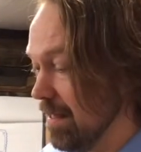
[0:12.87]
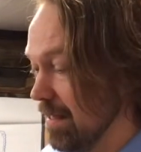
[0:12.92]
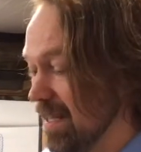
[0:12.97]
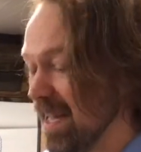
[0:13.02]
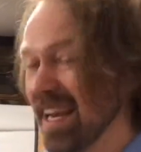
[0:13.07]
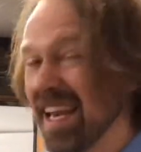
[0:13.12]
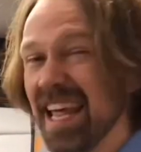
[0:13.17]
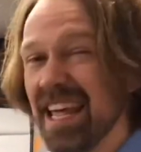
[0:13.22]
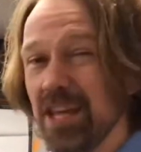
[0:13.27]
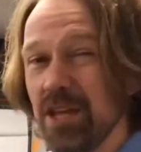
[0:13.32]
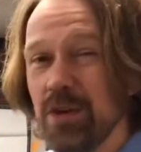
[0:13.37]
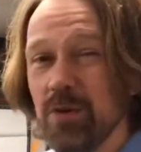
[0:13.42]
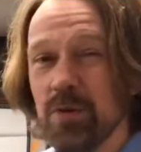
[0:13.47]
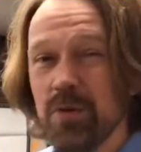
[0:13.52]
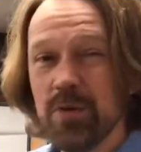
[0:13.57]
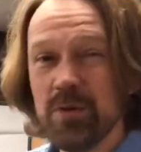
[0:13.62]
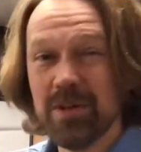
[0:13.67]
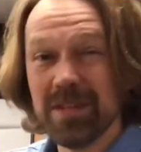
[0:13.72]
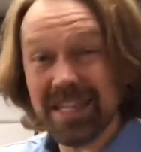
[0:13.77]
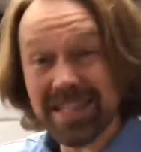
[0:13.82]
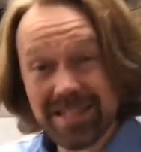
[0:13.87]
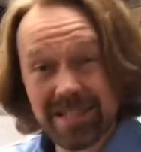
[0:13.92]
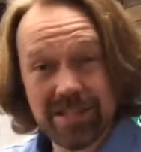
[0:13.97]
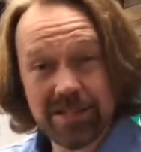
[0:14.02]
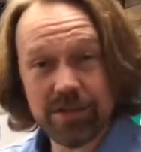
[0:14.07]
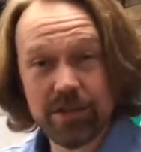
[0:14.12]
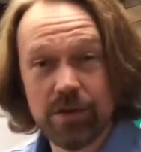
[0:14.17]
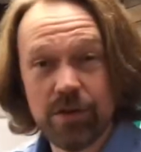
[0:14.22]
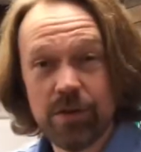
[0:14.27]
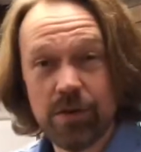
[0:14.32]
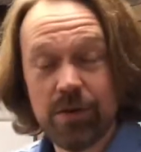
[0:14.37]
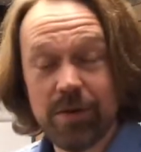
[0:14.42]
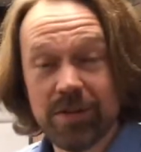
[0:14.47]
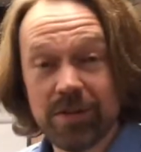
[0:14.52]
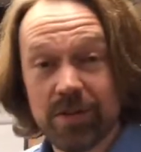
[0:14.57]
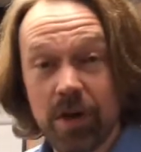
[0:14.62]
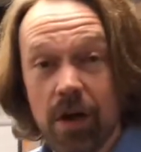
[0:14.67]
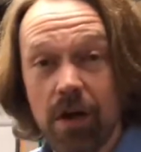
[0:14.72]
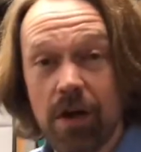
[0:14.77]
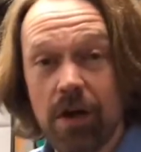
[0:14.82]
that let you listen to
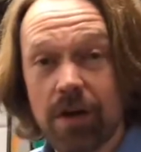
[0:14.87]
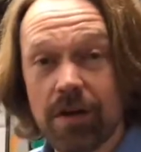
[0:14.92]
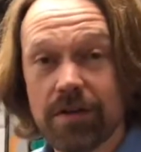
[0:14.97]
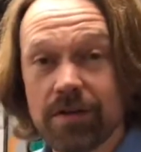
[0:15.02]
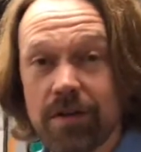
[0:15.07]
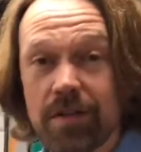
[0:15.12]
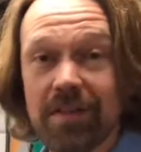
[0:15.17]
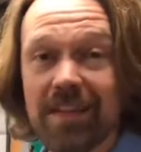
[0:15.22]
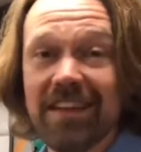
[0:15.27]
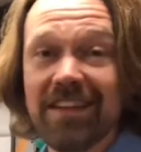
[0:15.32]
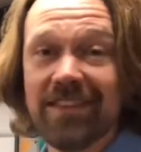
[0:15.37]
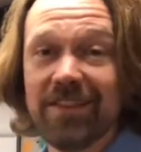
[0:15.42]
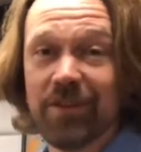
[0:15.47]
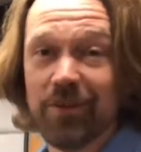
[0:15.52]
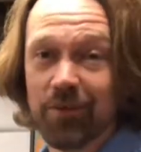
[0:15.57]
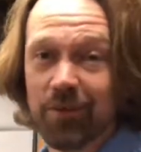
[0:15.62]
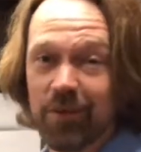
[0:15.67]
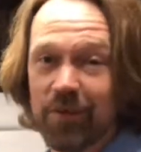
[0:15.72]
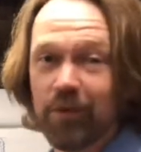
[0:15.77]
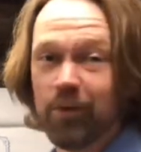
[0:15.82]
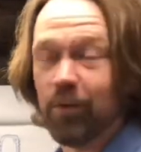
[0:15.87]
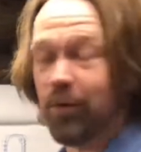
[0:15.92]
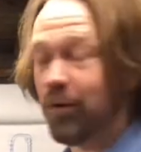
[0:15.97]
and talk to things in the real